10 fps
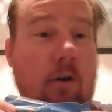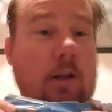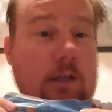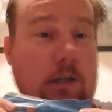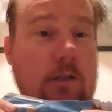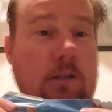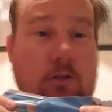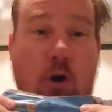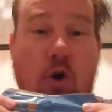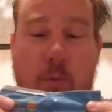very easy
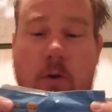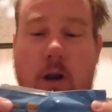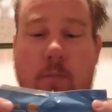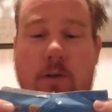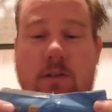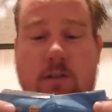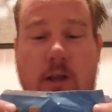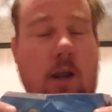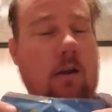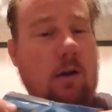to open, I must
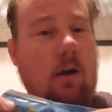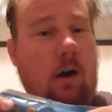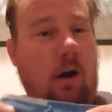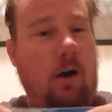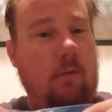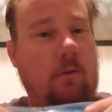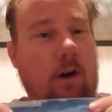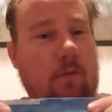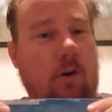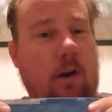say.
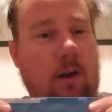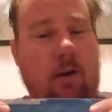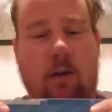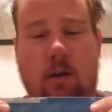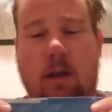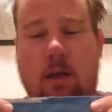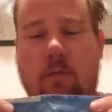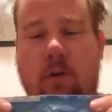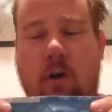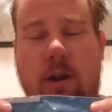Very, very,
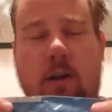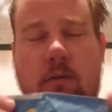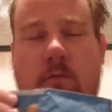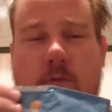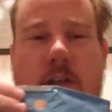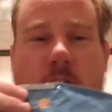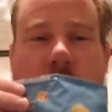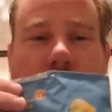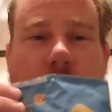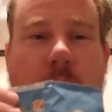very
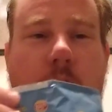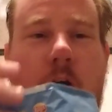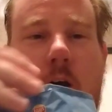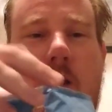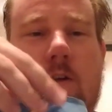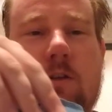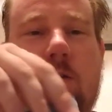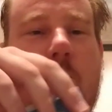easy. And